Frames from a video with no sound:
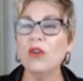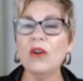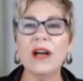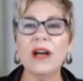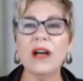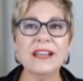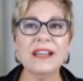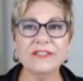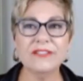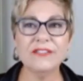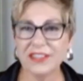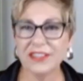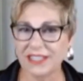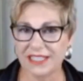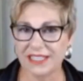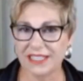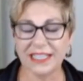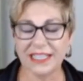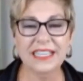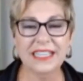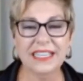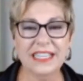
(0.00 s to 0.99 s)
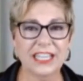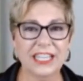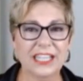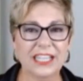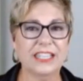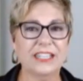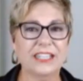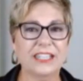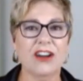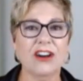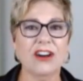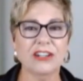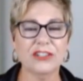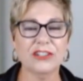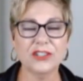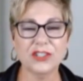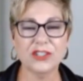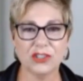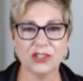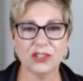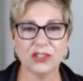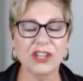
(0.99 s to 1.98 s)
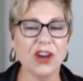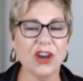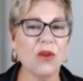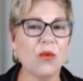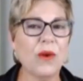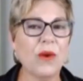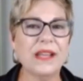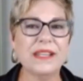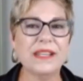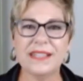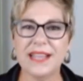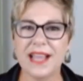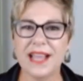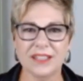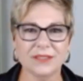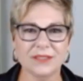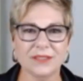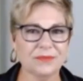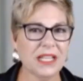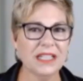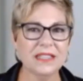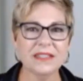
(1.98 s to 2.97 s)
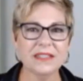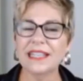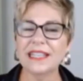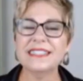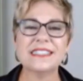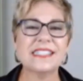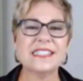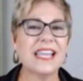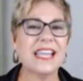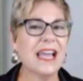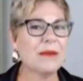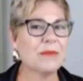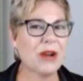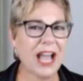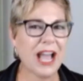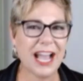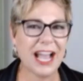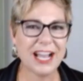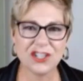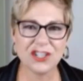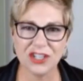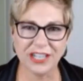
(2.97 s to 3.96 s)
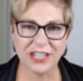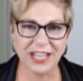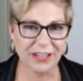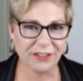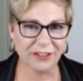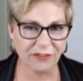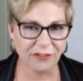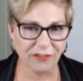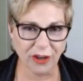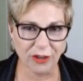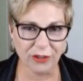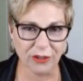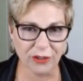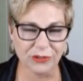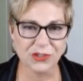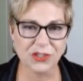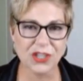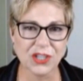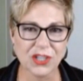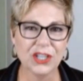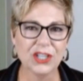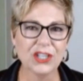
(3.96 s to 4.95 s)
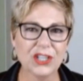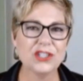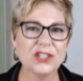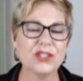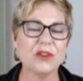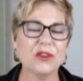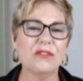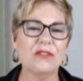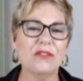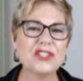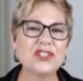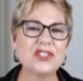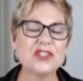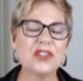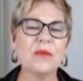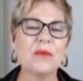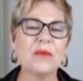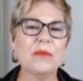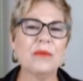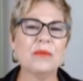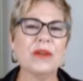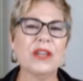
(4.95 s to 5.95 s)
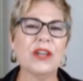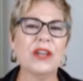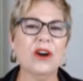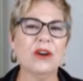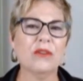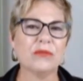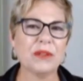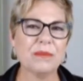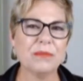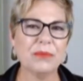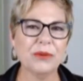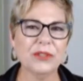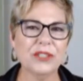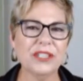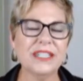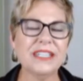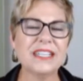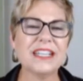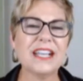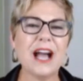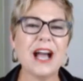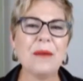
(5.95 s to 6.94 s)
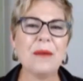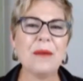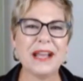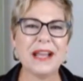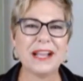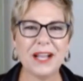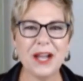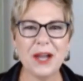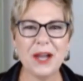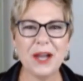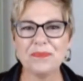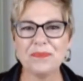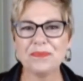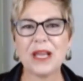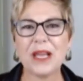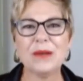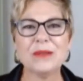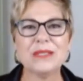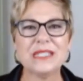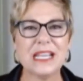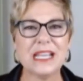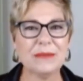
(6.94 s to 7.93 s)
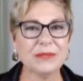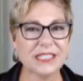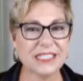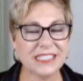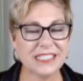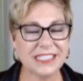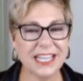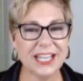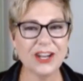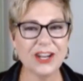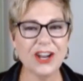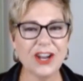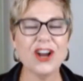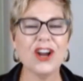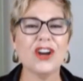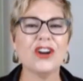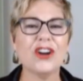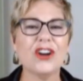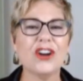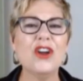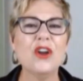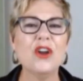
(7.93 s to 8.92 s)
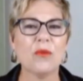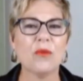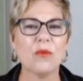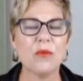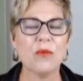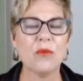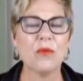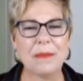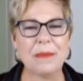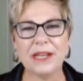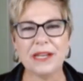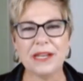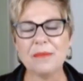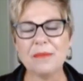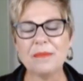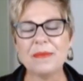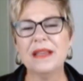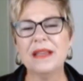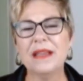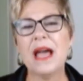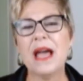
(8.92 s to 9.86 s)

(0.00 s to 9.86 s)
Everything in our studio went down. Lights, camera, action, and phones. So eventually when we all rebooted and got back up, I was able to say to her, wrap it up.